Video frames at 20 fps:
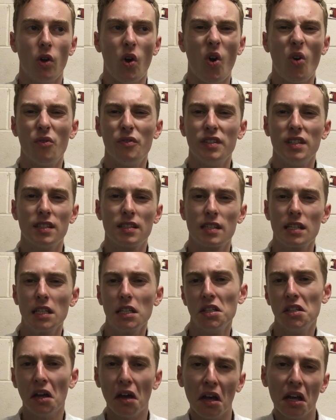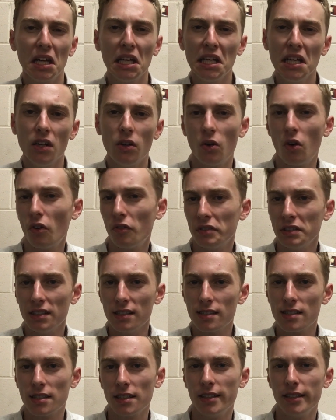obviously girly or
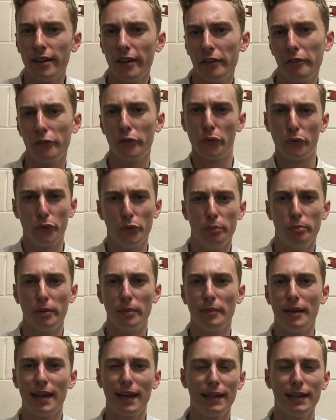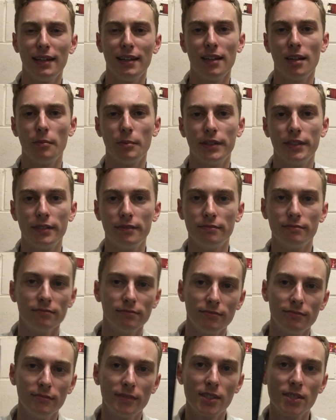obviously like super manly. I mean,
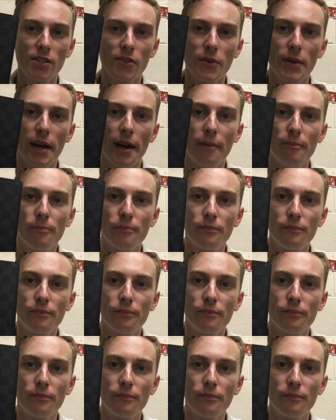so yeah,